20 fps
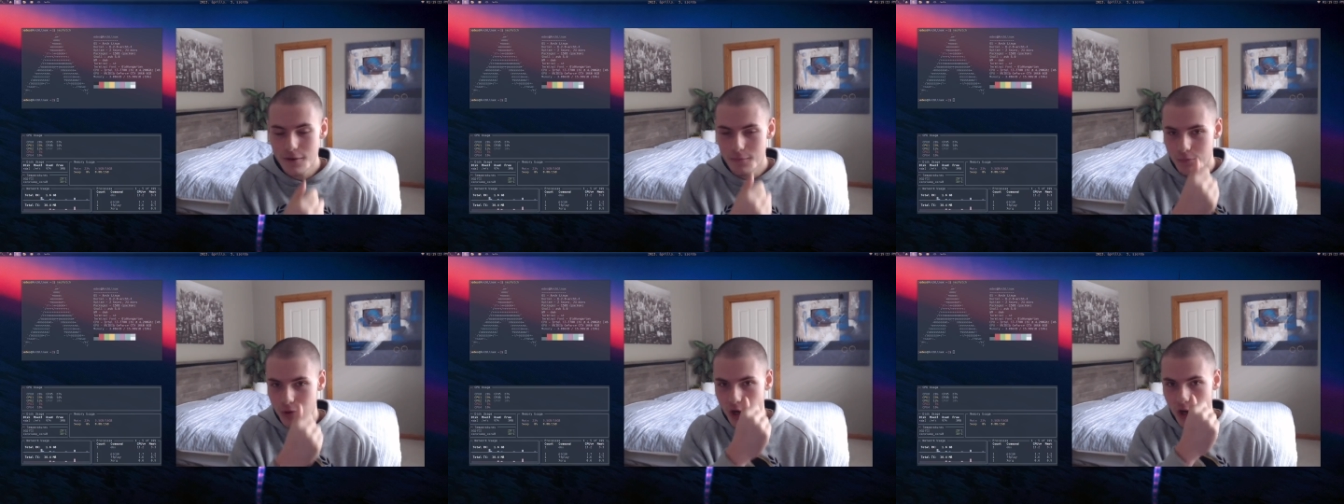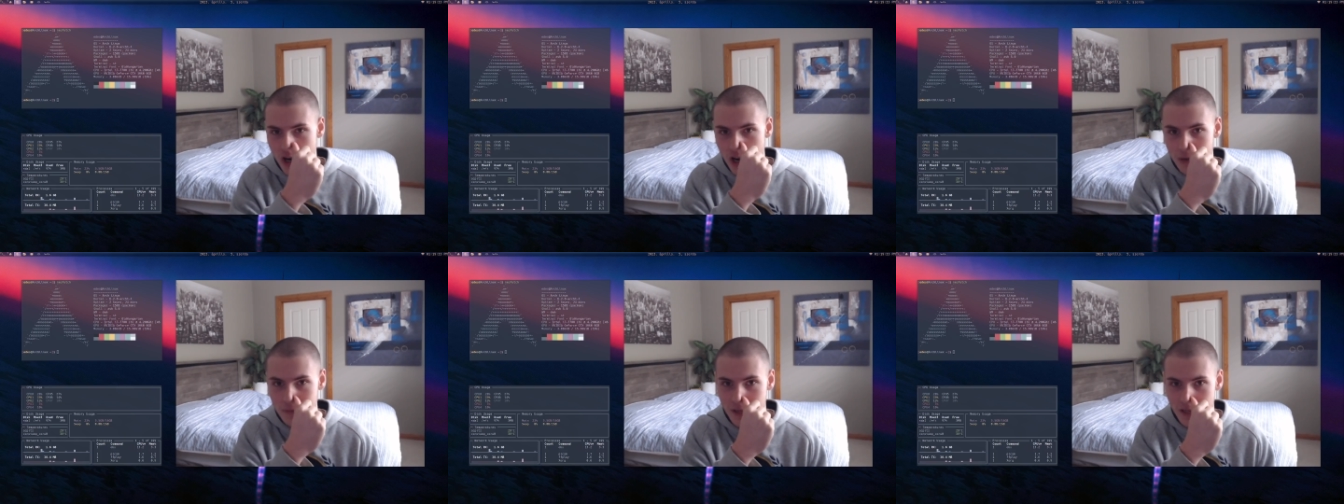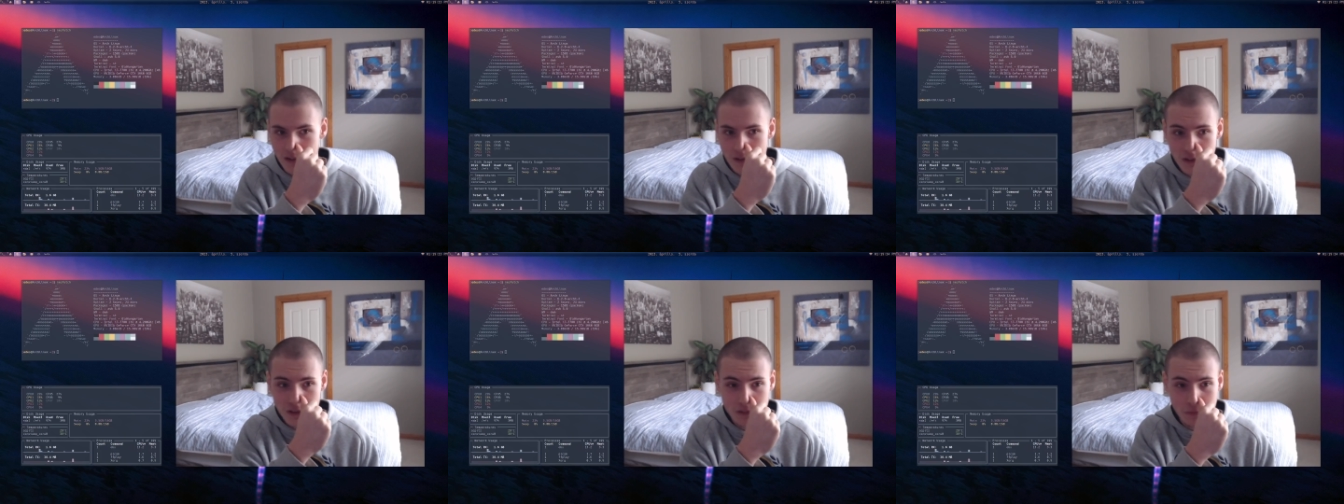programming
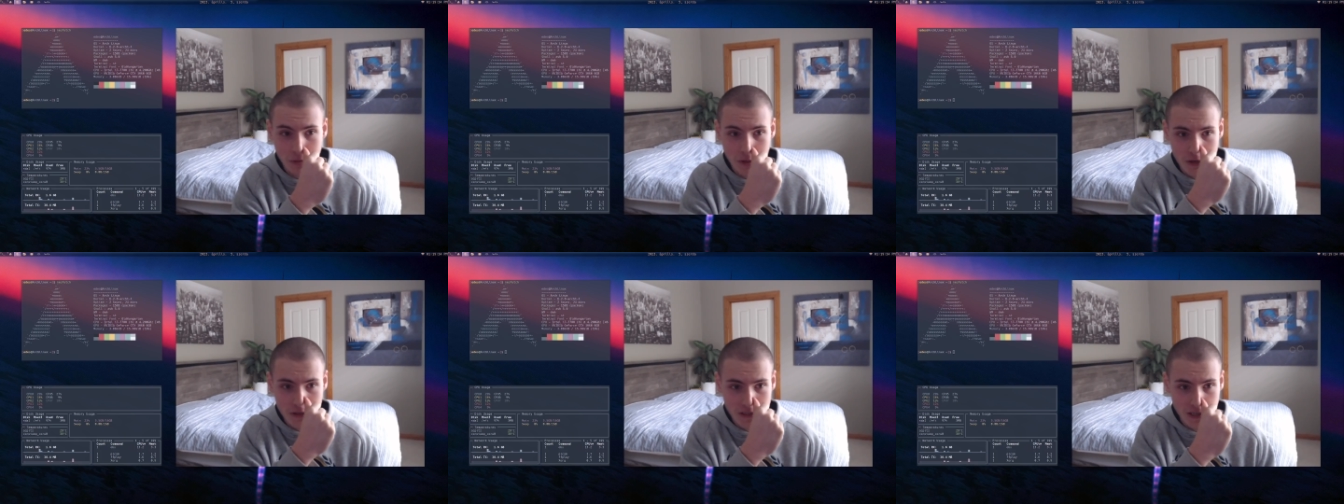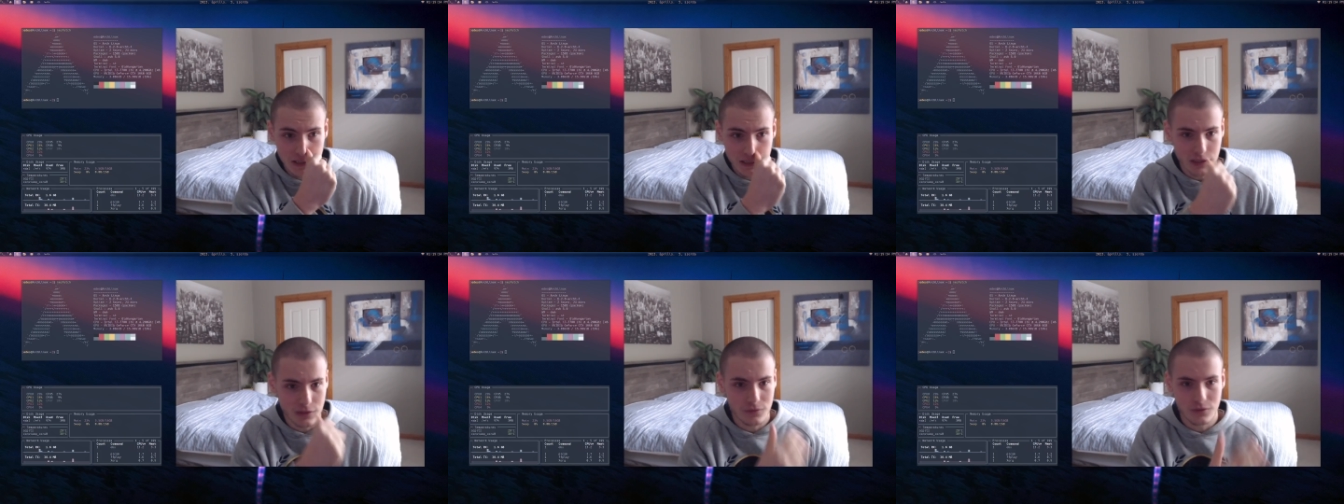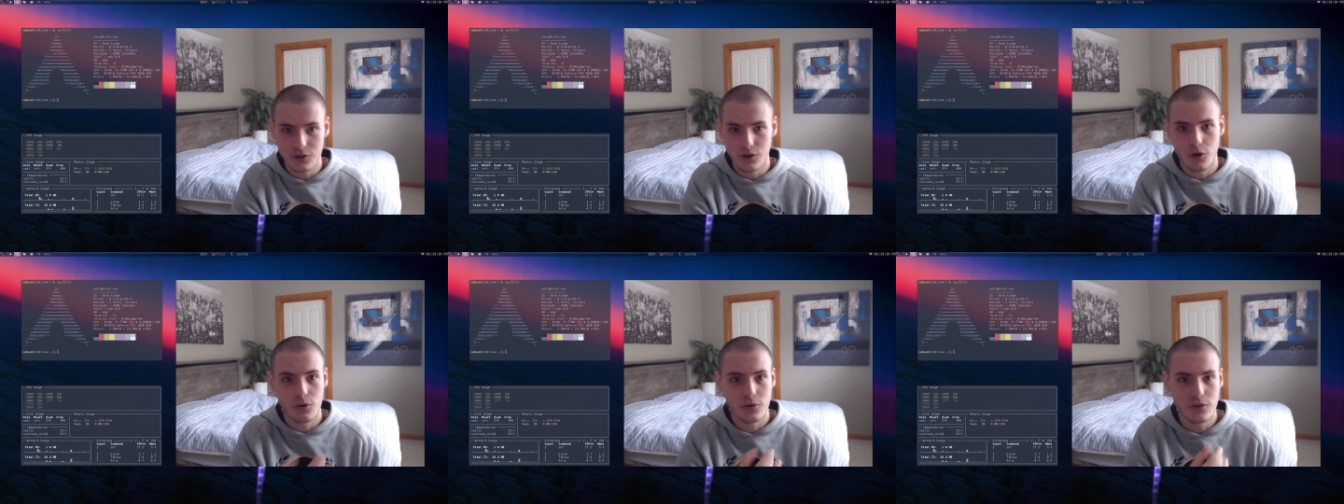experience. I did, you
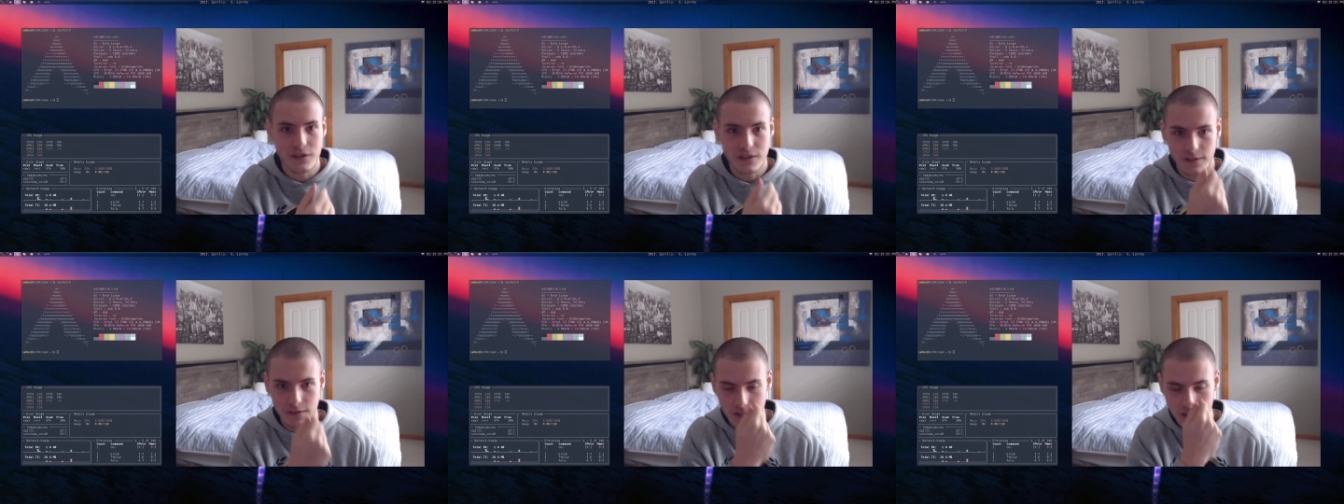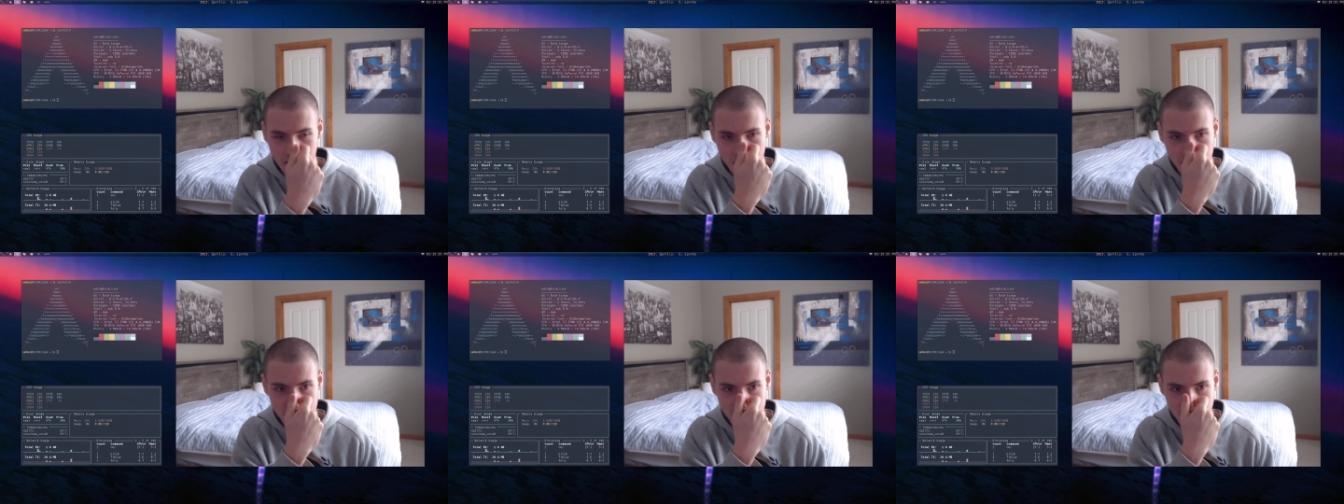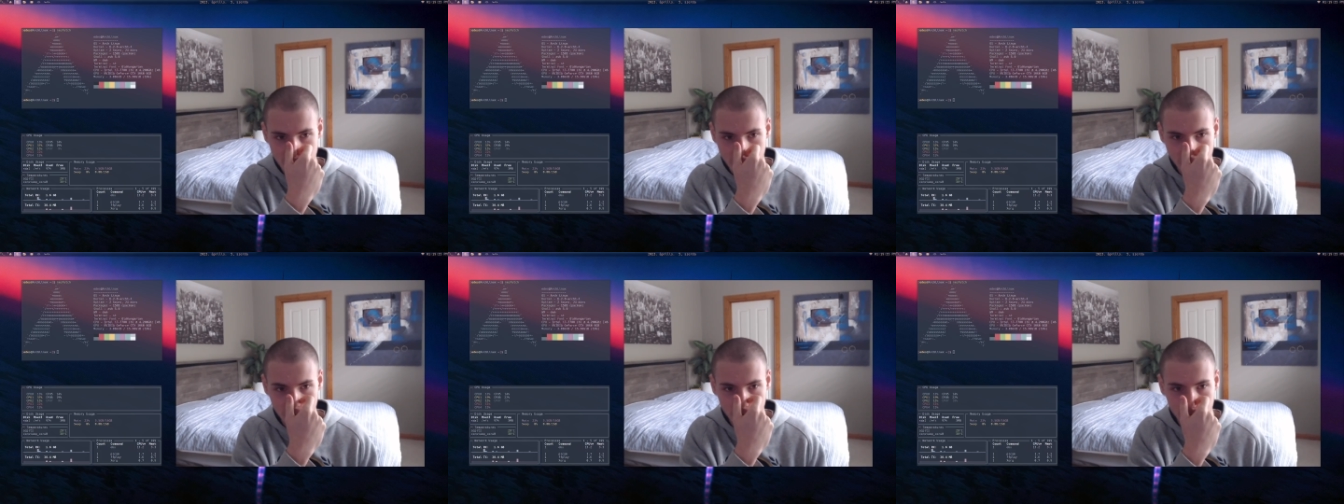know, all this Linux
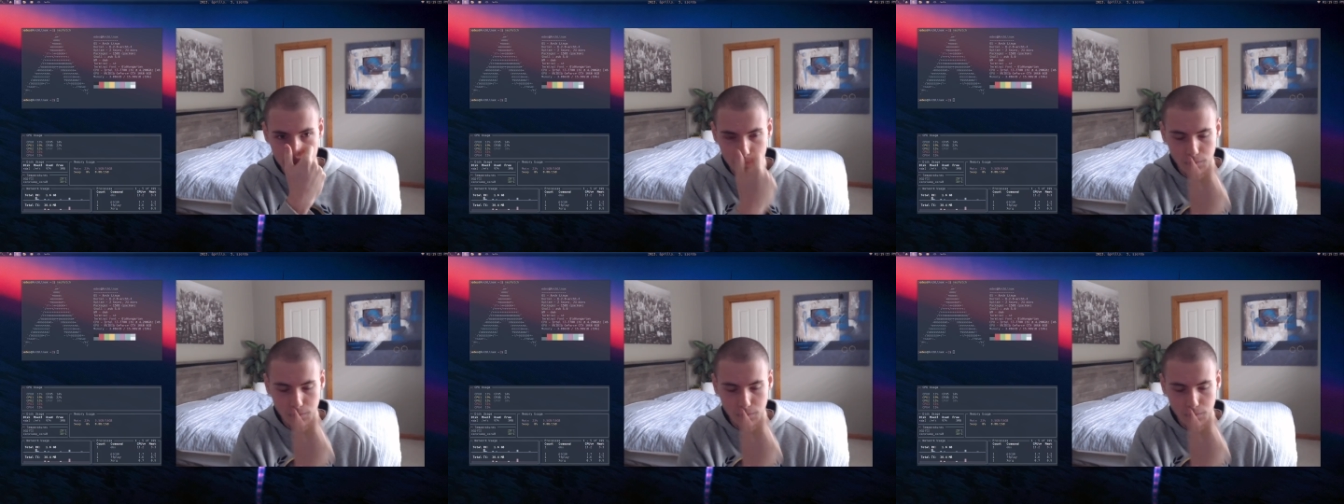stuff.